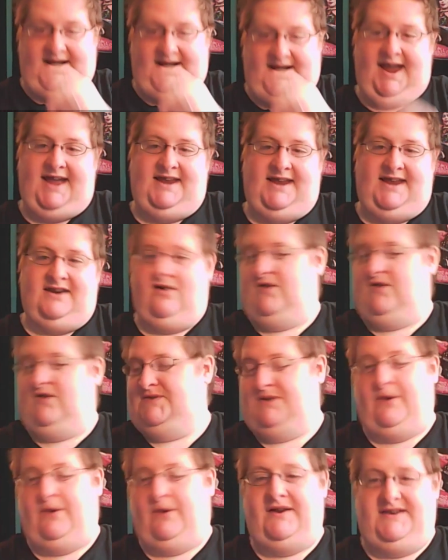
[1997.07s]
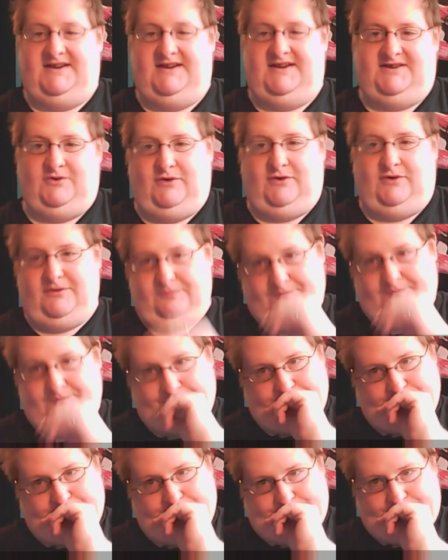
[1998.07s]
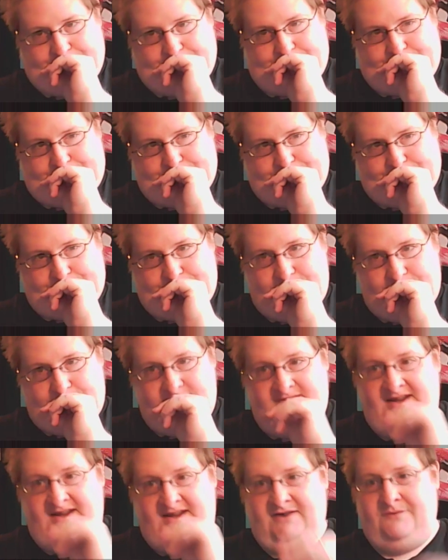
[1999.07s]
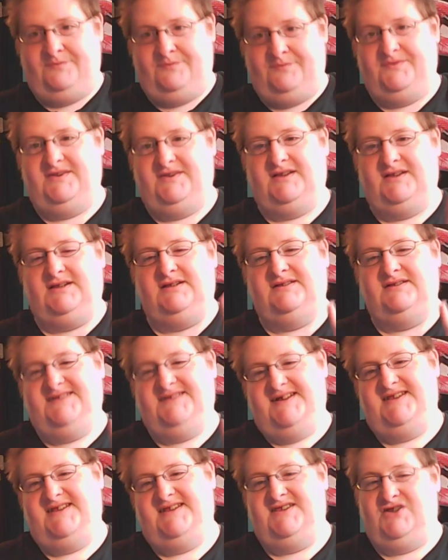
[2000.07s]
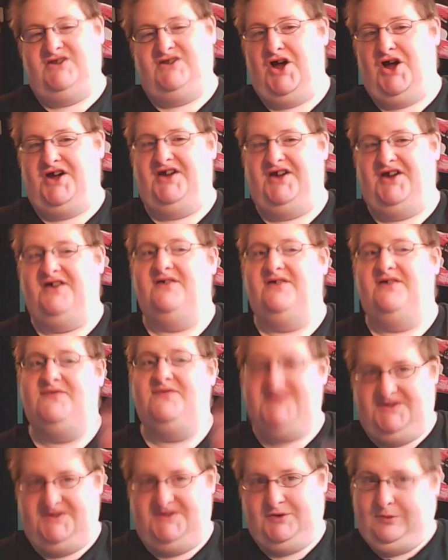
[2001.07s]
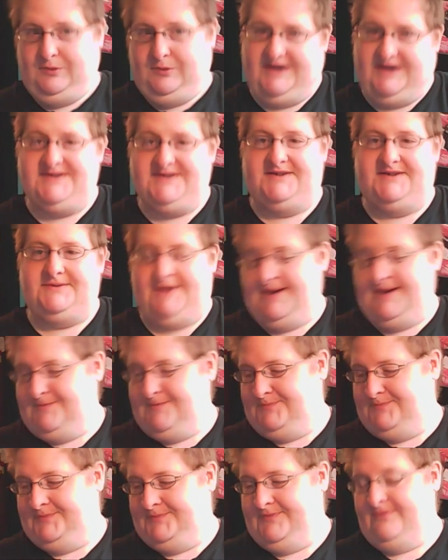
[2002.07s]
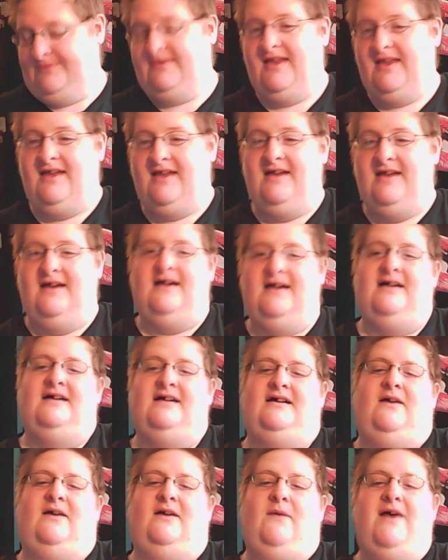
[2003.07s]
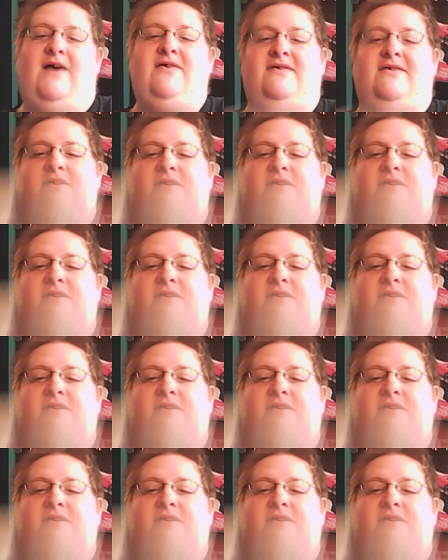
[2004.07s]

and also on Discord. Now, let's talk physical prizes, right? Well,